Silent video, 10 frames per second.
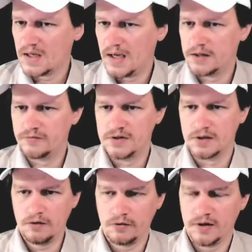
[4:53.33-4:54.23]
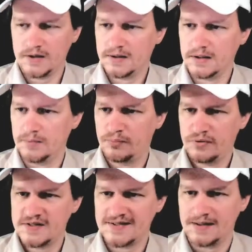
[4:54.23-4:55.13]
And with the currently
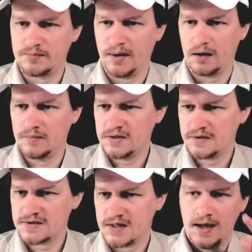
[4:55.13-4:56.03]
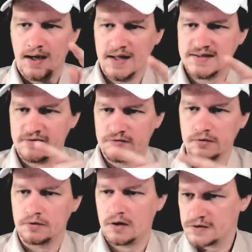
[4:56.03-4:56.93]
preset parameters, let's have a look.